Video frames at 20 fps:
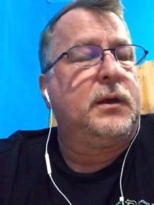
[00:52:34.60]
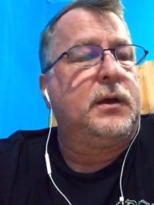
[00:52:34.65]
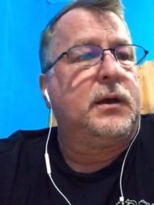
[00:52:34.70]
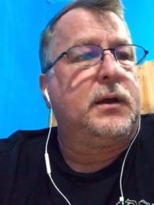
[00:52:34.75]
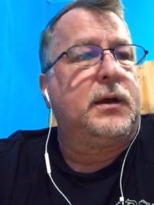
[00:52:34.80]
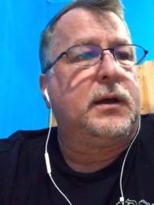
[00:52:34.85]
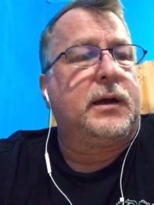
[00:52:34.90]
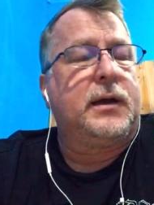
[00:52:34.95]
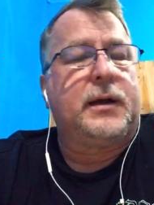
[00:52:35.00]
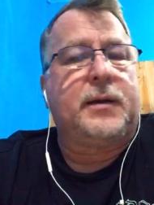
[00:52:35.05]

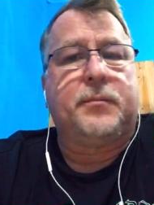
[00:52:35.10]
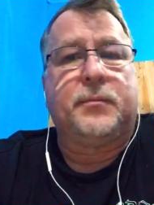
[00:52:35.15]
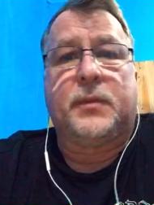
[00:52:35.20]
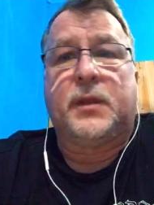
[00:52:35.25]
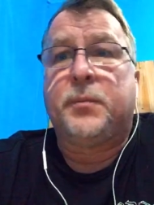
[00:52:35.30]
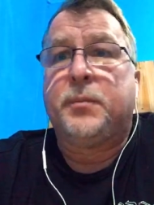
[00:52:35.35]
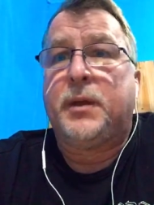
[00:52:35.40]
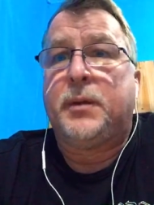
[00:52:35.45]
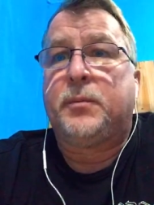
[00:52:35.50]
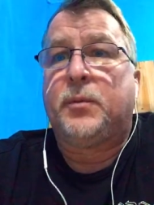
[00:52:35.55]
the
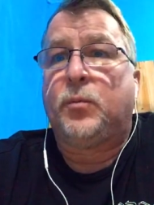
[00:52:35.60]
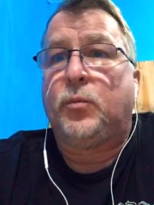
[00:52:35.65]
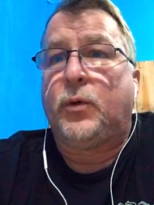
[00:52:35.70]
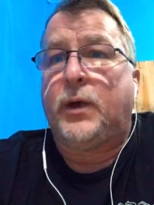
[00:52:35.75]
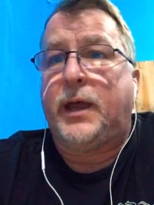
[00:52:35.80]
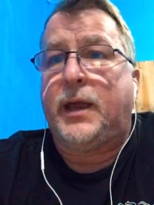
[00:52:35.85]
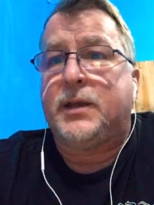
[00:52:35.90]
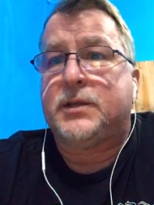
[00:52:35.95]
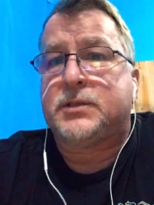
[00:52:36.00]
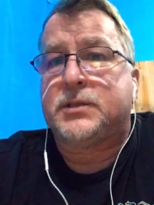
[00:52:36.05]
minimum
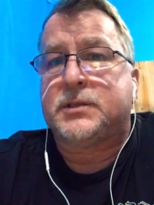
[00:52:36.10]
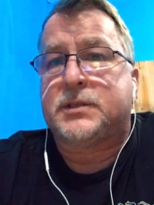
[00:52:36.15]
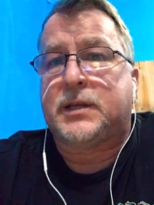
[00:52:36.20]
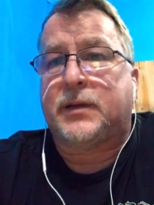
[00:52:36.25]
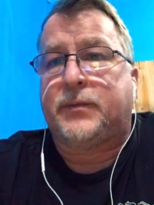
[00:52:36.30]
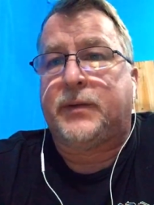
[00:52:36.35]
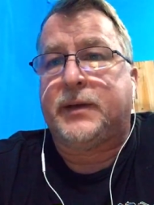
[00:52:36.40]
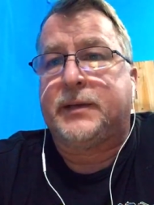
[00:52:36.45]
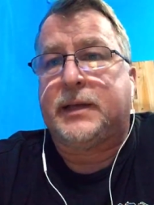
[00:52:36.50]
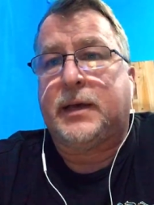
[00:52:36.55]
wage and
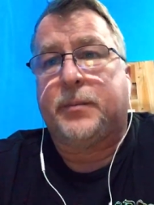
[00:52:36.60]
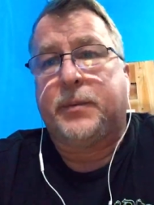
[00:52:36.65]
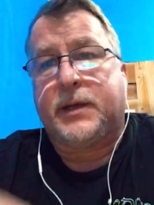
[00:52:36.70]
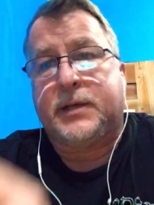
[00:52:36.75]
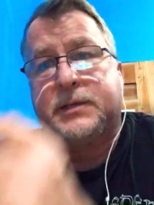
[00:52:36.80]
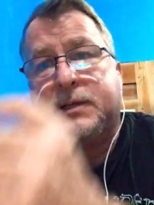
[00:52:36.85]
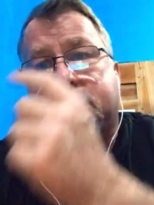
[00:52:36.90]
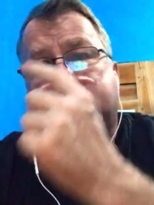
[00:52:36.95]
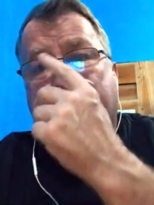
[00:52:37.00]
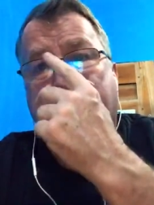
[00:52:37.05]
stuff like that, because
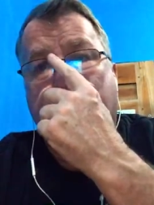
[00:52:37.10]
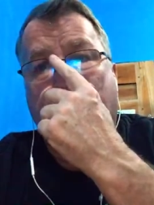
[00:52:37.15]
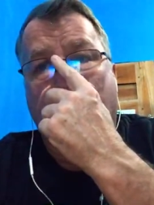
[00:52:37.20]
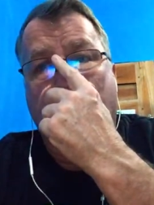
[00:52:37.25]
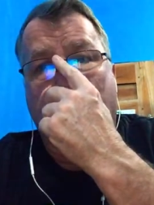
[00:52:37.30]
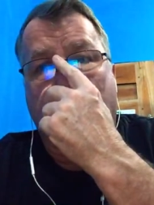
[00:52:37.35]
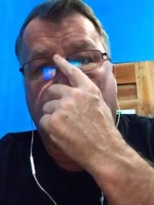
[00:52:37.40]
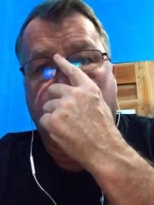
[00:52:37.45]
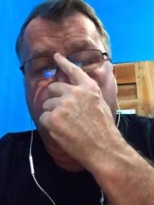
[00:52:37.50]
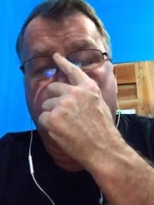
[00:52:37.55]
that's like a
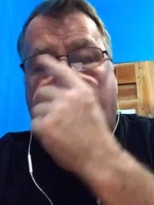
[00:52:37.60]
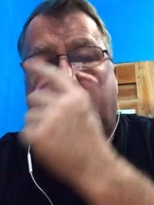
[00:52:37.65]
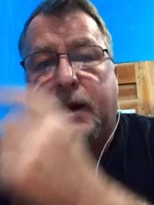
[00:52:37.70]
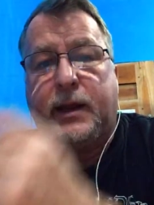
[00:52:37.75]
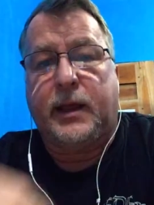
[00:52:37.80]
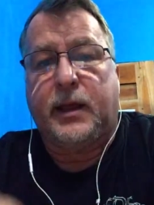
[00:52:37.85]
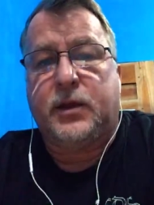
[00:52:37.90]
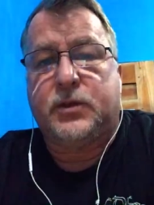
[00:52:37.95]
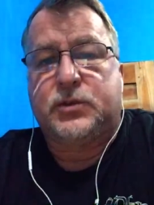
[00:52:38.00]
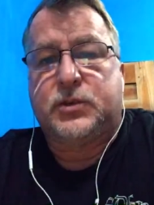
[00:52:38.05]
worldwide
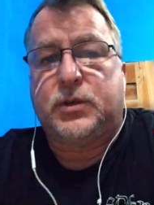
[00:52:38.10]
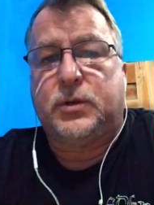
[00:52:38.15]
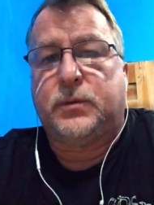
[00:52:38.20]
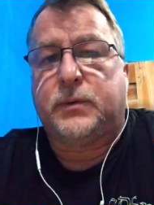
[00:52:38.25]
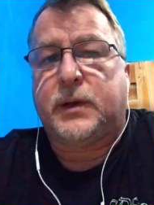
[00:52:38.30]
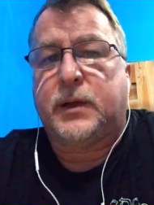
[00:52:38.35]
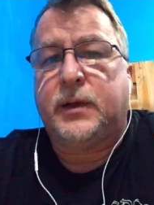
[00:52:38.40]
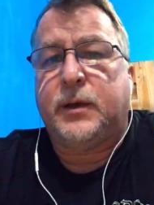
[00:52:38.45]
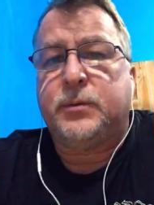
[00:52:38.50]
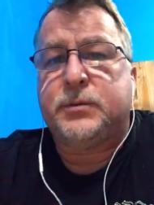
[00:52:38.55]
issue.
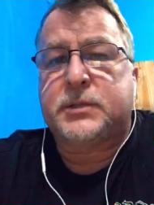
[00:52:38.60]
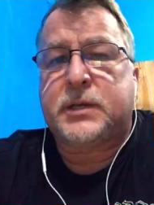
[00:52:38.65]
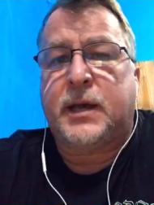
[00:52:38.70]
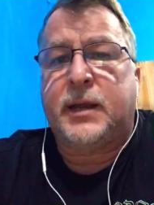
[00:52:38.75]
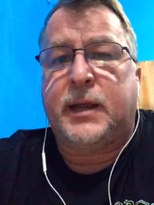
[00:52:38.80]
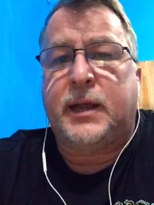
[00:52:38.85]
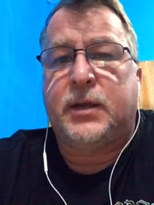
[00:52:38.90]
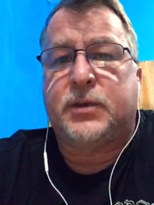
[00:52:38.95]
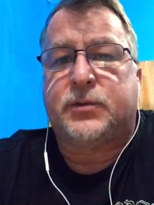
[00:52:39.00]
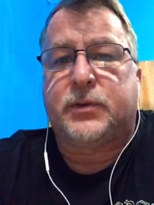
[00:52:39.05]
It was kind
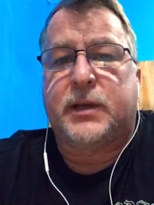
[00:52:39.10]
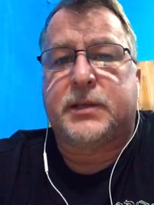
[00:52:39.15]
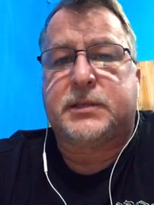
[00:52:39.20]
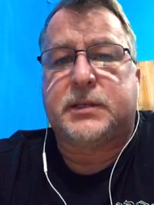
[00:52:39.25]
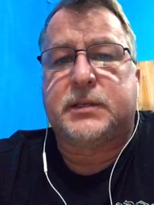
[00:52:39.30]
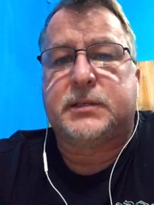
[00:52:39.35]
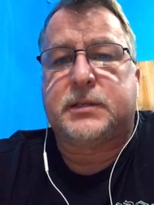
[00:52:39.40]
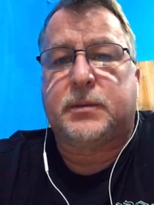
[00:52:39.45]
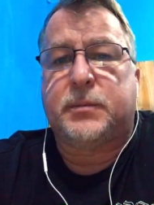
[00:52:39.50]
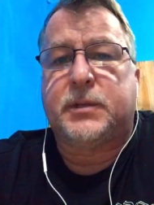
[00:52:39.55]
of interesting,
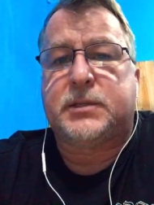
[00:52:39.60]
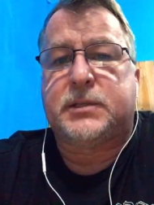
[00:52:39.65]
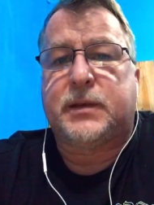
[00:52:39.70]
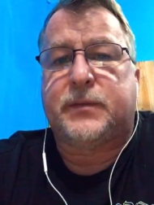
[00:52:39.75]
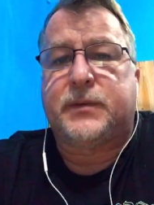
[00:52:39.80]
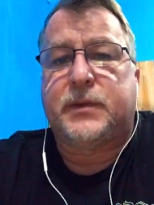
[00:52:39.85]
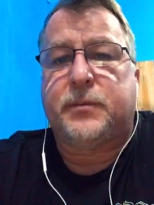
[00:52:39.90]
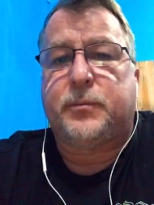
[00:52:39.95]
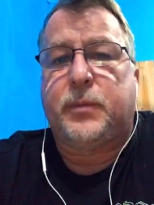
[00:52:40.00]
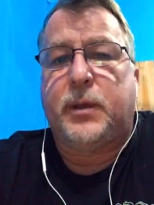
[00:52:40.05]
some of the stuff
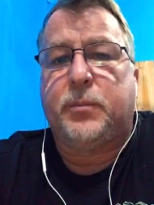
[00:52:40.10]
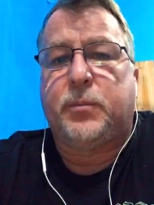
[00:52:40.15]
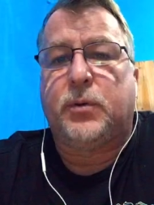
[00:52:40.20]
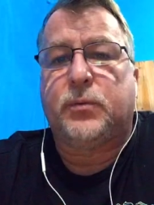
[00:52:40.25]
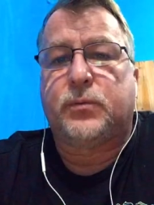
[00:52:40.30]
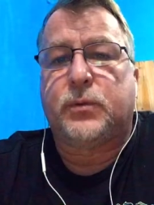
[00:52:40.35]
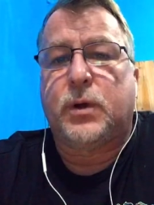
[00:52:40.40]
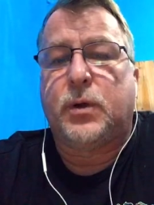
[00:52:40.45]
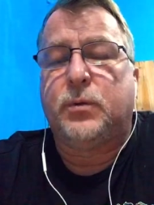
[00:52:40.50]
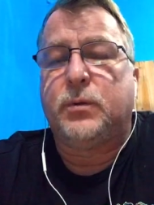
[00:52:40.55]
that people
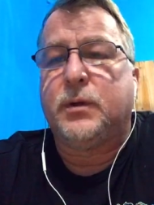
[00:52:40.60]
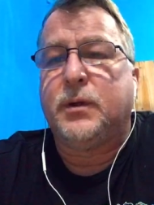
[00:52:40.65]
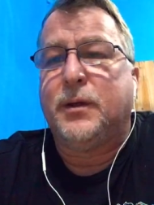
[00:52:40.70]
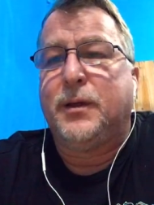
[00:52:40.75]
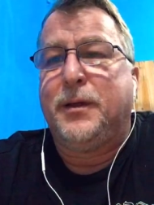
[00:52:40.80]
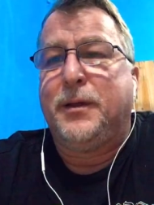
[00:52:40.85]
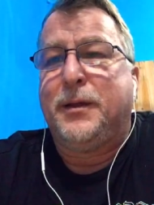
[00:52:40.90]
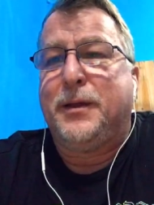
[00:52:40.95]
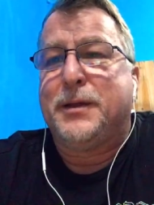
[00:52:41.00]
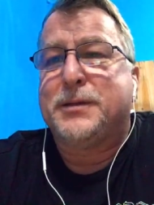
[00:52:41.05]
wrote.
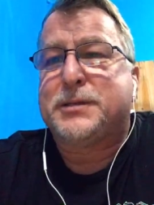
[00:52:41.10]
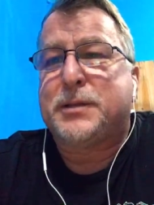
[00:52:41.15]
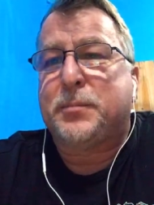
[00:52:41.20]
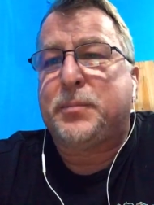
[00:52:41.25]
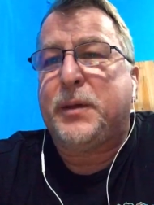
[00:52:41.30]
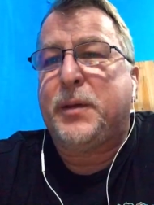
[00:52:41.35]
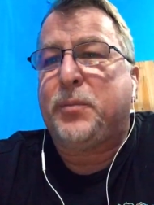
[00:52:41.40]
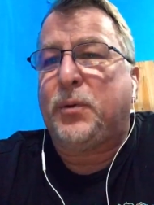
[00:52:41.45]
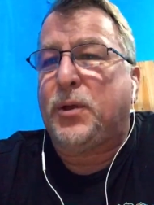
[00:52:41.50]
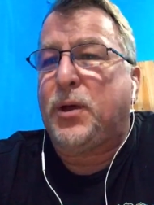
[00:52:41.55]
Some
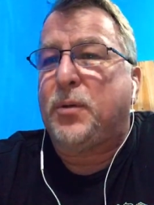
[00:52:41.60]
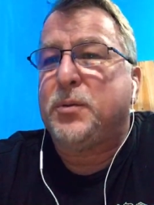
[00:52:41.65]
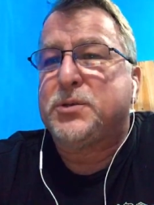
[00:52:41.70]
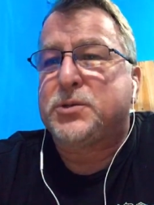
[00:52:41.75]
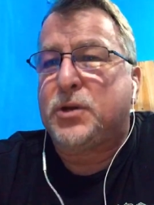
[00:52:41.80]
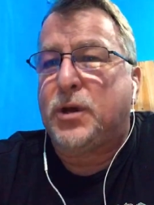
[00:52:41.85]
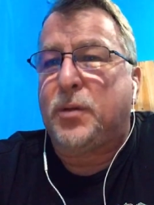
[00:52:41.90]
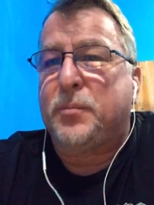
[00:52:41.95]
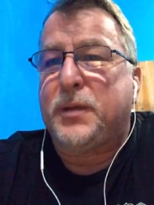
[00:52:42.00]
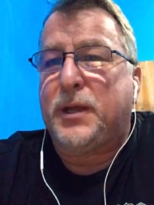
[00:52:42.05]
people always
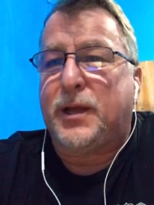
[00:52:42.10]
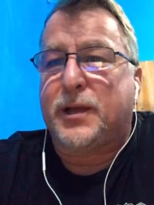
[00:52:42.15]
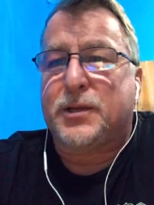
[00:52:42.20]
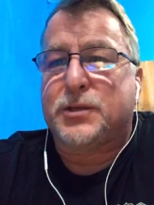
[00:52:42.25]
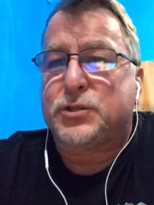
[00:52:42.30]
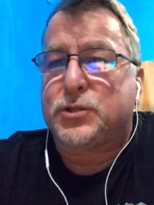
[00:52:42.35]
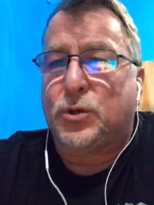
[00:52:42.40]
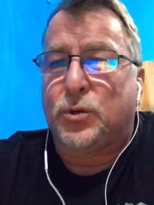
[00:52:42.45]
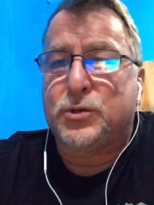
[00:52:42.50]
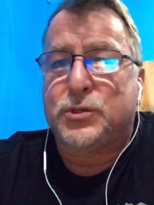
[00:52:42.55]
call me like a
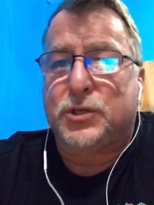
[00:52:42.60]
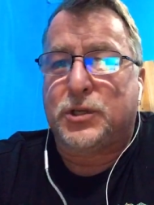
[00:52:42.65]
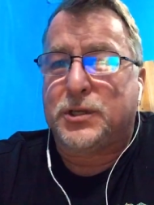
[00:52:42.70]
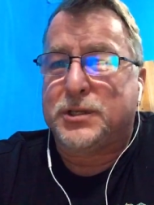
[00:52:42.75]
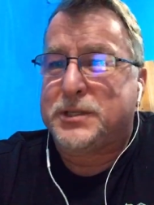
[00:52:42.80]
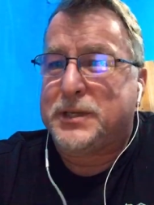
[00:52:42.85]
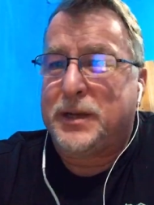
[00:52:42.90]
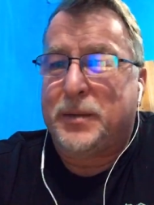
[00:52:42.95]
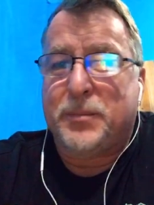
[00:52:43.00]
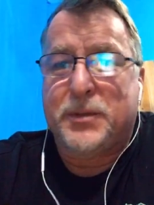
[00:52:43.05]

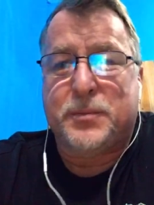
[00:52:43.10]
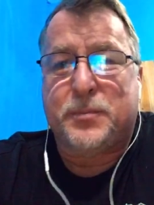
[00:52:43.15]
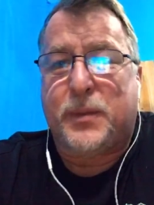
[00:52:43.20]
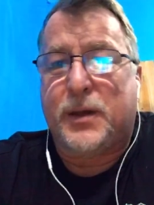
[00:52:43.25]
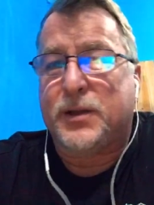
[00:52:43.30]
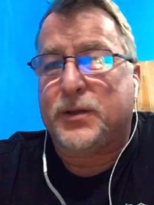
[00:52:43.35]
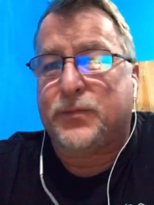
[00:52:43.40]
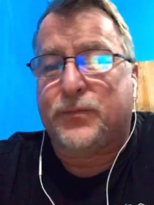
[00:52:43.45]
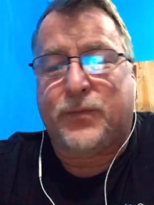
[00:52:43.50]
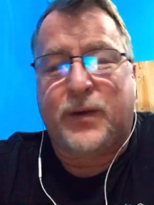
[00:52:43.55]
socialist, and I'm about
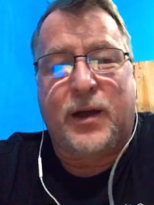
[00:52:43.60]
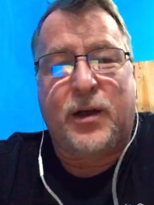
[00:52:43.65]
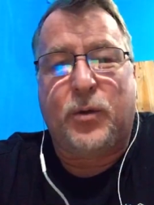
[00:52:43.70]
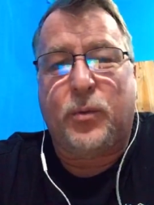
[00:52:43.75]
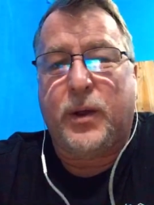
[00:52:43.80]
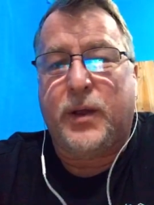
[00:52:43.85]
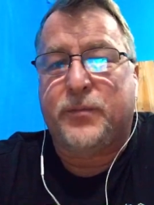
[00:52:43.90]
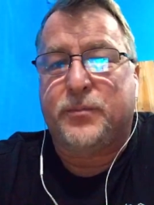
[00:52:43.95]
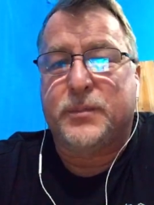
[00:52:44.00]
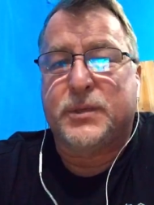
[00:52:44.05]
as far
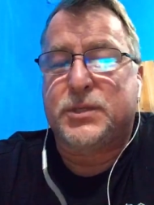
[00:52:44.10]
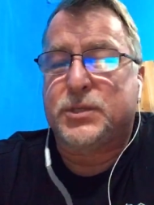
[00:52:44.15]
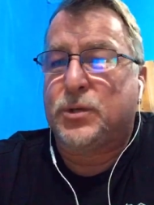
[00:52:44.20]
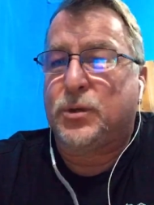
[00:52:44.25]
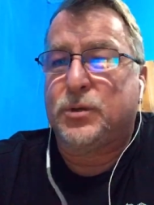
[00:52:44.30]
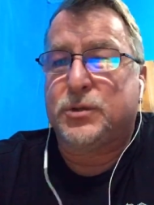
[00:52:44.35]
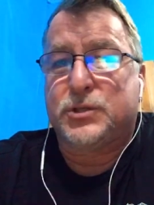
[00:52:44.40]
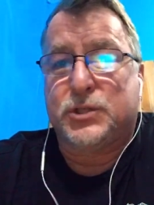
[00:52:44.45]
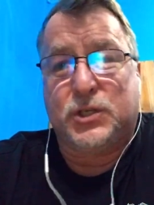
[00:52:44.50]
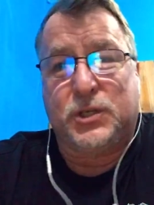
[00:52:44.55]
away from a
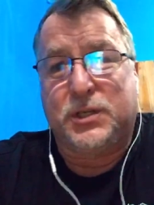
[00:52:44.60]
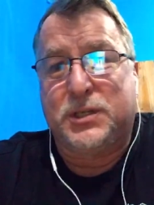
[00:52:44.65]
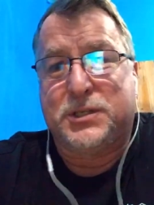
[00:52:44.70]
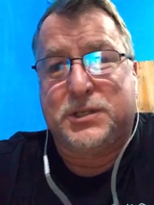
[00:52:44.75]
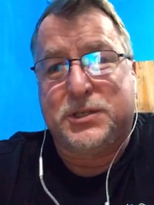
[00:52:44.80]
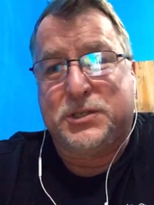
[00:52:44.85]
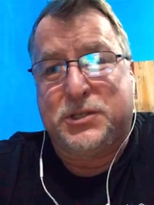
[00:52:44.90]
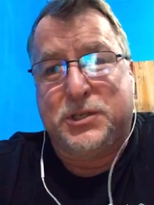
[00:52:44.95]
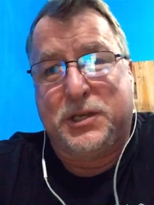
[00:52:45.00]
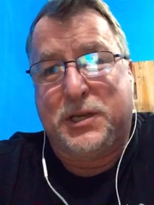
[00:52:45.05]
socialist
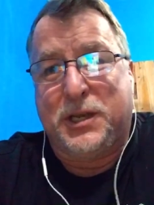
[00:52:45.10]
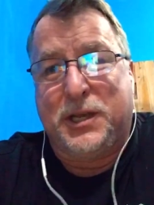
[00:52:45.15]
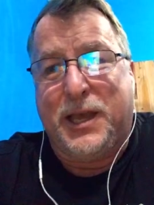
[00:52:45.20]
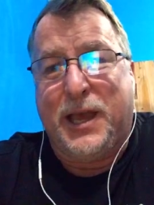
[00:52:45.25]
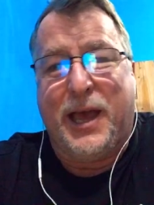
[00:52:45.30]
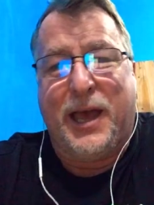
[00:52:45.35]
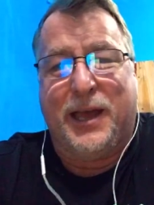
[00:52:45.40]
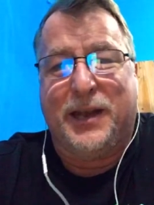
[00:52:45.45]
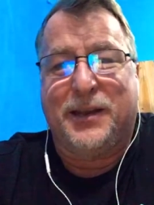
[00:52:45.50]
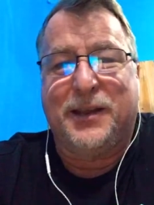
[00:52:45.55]
as you can
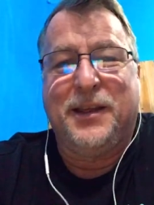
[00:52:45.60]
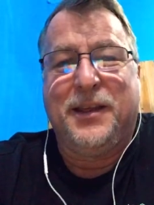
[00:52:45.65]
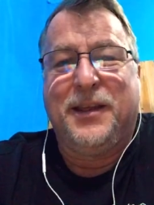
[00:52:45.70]
get.